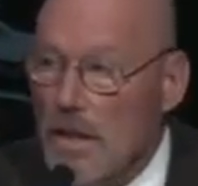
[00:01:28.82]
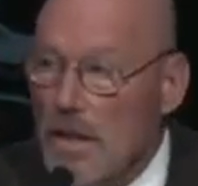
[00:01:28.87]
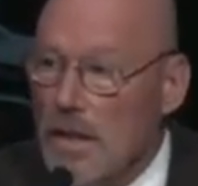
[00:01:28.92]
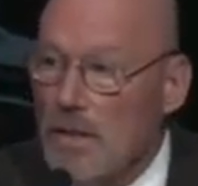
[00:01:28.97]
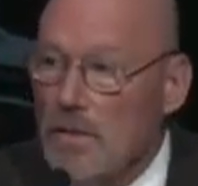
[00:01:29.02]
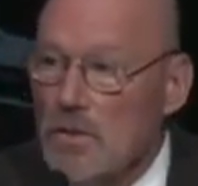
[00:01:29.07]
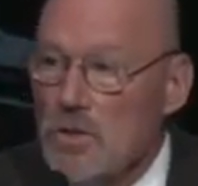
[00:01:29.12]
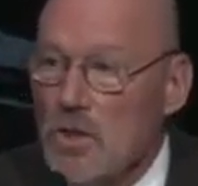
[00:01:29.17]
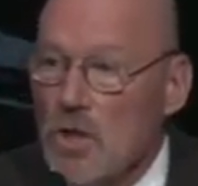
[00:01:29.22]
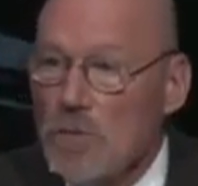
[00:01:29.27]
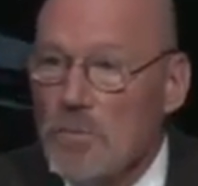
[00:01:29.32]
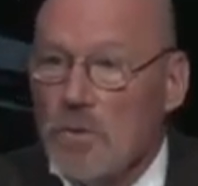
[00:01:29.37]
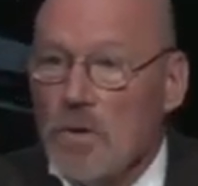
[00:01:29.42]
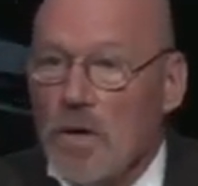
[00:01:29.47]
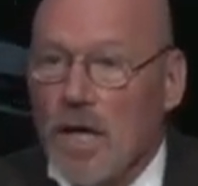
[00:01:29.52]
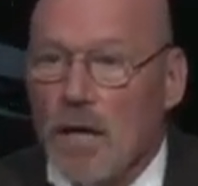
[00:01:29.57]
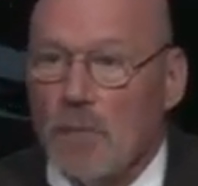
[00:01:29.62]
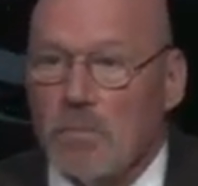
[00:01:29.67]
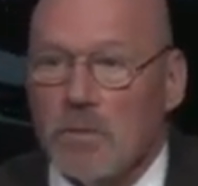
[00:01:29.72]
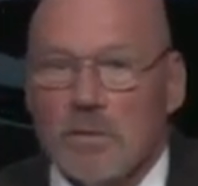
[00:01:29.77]
Here's our
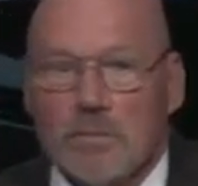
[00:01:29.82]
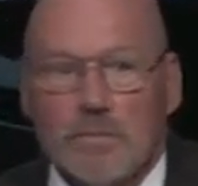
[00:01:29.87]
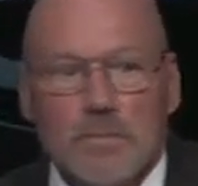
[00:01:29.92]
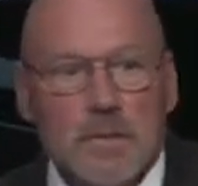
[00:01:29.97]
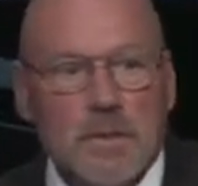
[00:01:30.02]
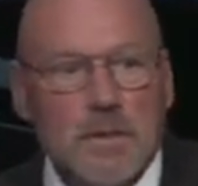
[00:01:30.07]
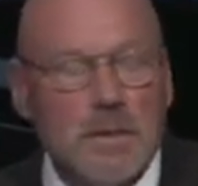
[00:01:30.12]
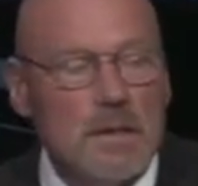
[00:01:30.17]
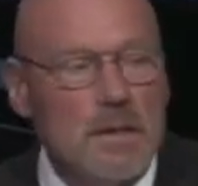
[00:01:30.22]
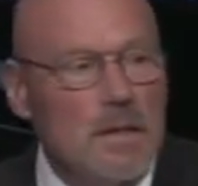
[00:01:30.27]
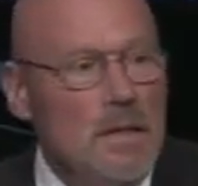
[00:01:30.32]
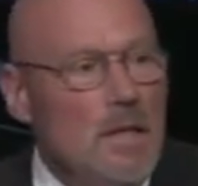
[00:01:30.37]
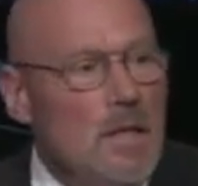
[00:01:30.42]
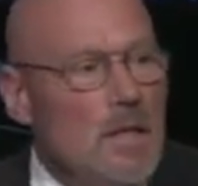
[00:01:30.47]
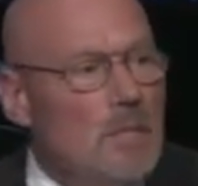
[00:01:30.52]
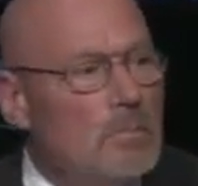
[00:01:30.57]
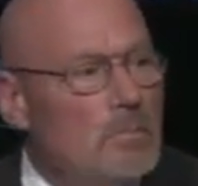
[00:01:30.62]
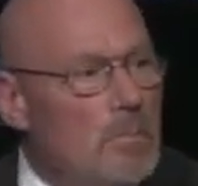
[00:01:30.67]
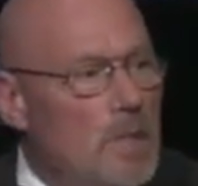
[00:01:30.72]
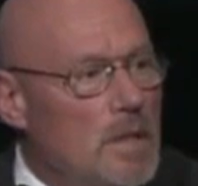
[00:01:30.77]
problem.
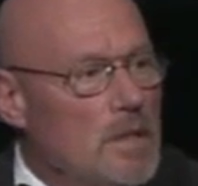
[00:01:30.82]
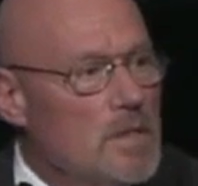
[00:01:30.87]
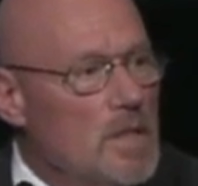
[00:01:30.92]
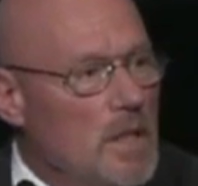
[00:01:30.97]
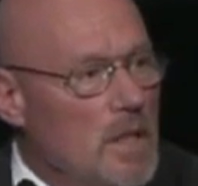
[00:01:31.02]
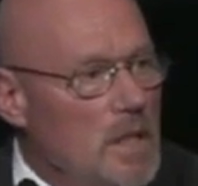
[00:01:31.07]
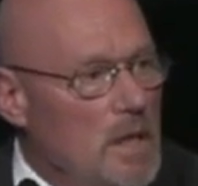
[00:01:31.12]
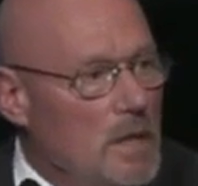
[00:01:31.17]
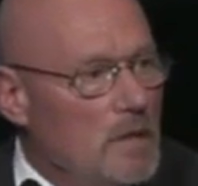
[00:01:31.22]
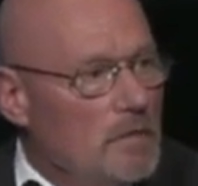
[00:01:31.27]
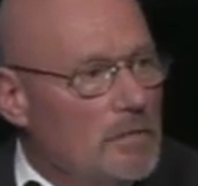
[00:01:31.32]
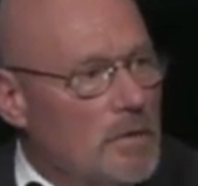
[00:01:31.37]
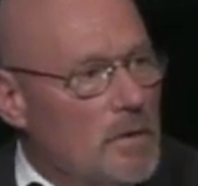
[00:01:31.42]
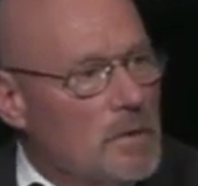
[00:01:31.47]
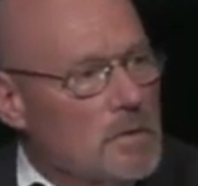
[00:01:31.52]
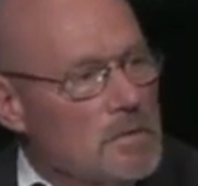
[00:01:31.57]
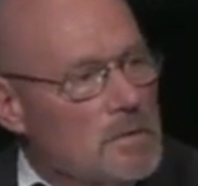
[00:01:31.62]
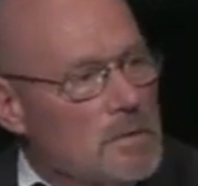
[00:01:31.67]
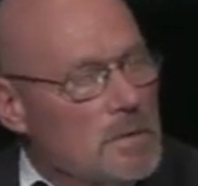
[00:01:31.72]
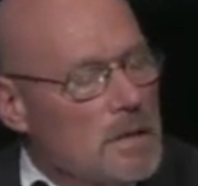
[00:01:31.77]
Much
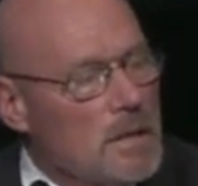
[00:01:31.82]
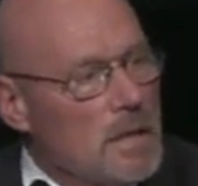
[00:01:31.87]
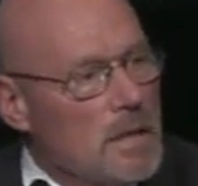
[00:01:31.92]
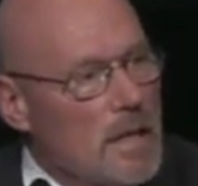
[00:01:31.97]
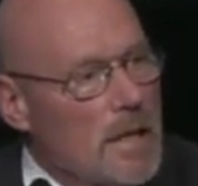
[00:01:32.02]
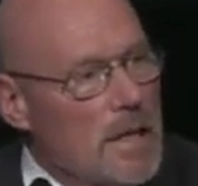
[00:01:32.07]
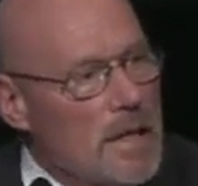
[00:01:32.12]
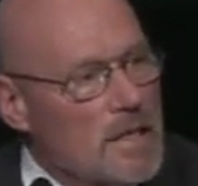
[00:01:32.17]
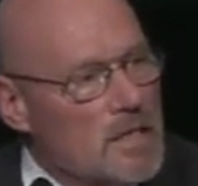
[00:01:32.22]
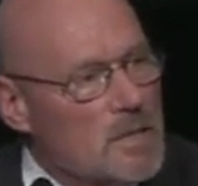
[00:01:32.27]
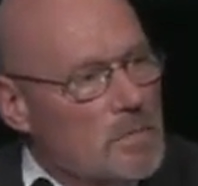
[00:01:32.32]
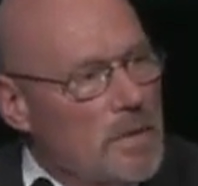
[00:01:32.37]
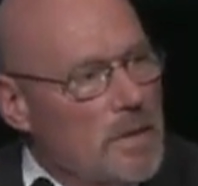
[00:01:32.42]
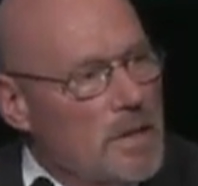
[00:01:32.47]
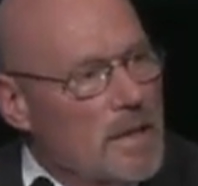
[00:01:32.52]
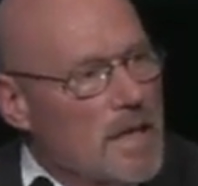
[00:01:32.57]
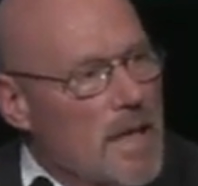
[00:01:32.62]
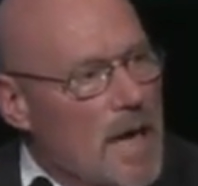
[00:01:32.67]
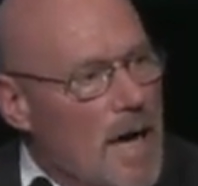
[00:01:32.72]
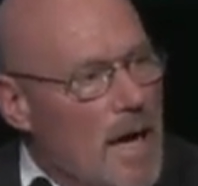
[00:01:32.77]
evil has
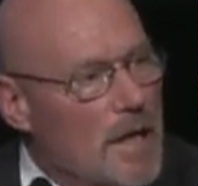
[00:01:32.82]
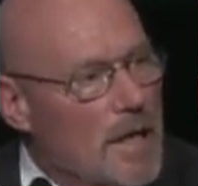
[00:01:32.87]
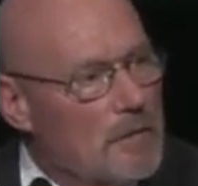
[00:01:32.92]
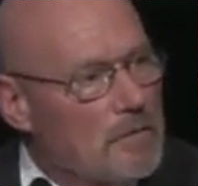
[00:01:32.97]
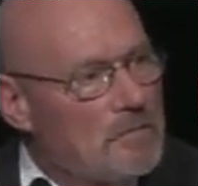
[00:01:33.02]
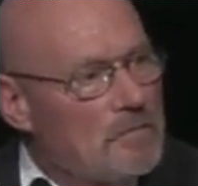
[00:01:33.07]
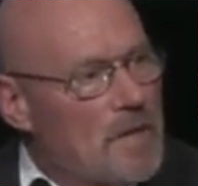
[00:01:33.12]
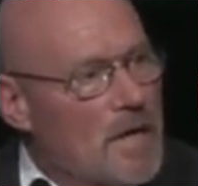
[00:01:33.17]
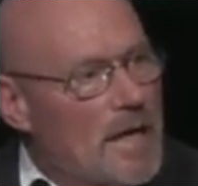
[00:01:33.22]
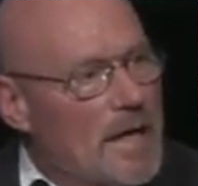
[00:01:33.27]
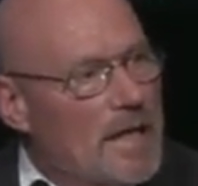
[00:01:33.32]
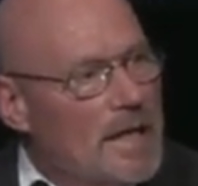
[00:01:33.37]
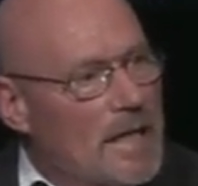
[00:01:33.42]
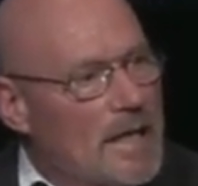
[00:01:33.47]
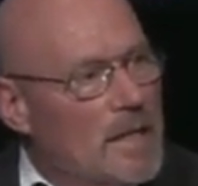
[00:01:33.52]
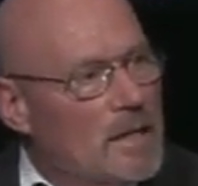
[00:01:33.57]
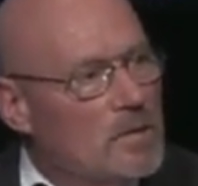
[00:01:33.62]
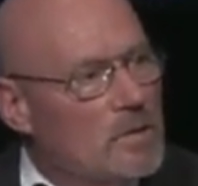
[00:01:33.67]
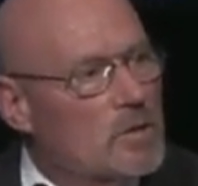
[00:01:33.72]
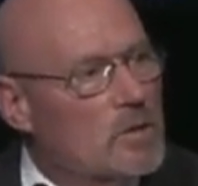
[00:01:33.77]
been codified
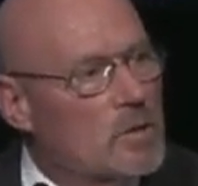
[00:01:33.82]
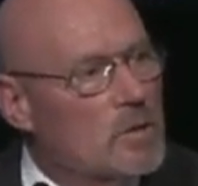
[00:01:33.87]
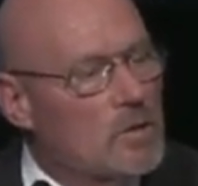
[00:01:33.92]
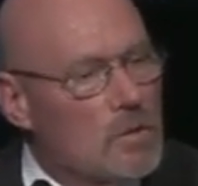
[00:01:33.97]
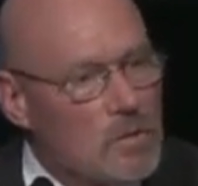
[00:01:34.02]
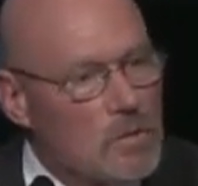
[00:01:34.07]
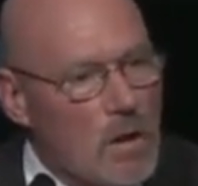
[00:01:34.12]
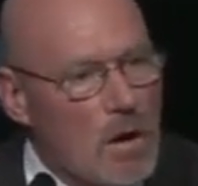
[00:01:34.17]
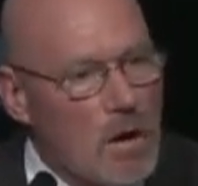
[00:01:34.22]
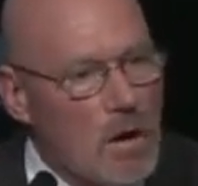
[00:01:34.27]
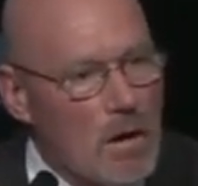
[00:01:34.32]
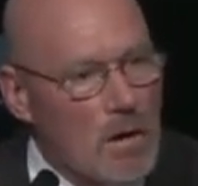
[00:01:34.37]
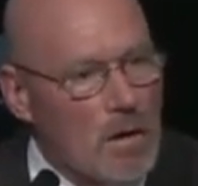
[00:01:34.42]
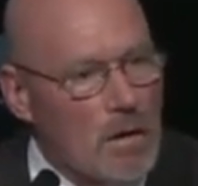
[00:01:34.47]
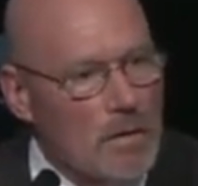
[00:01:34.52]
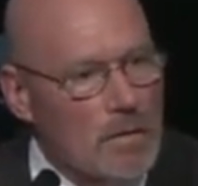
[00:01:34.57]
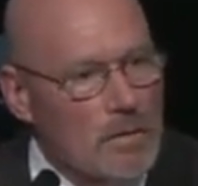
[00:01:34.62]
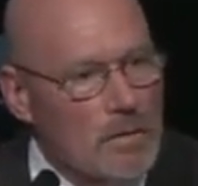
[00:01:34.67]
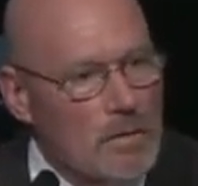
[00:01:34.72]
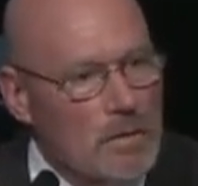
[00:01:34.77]
into law.